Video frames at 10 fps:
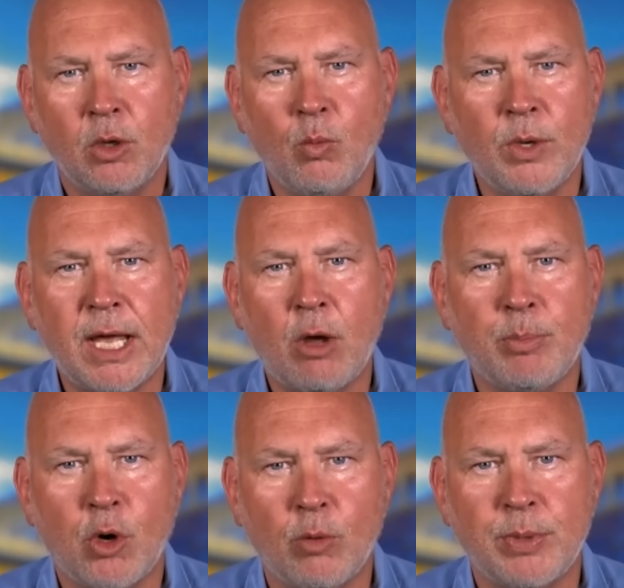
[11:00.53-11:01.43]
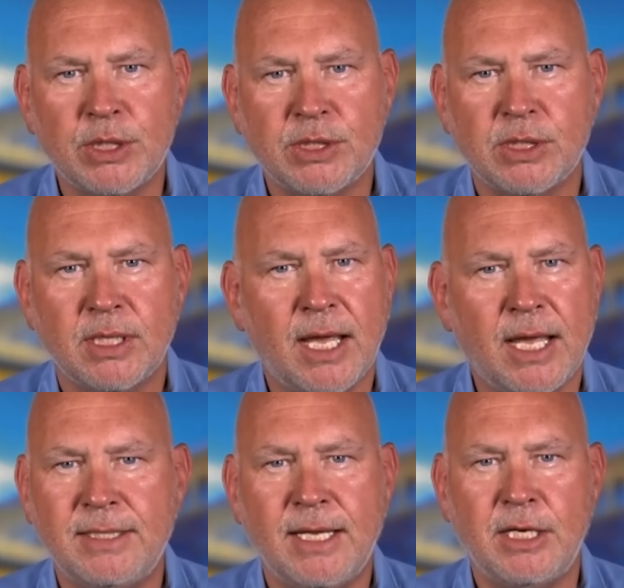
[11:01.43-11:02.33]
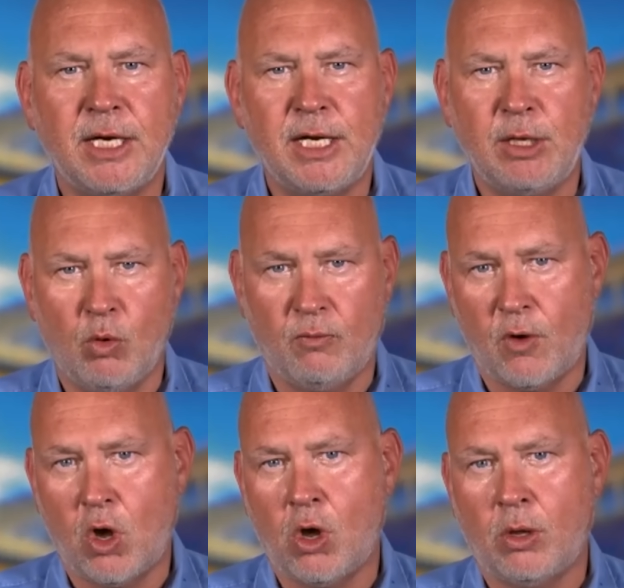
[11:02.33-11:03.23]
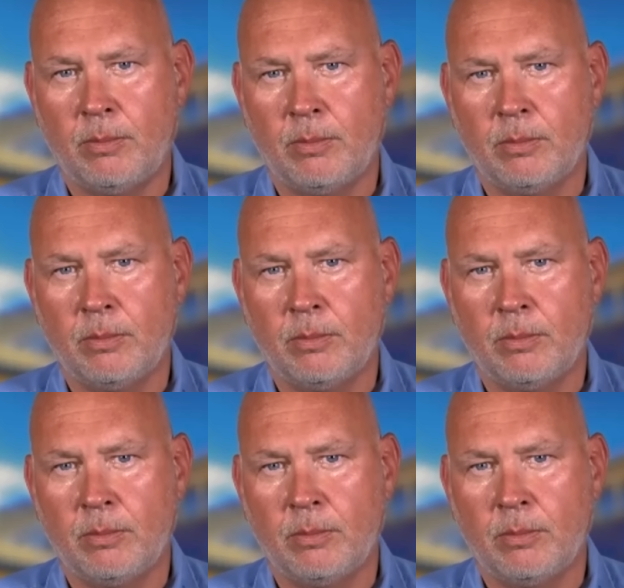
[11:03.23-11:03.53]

without purpose and dignity fall.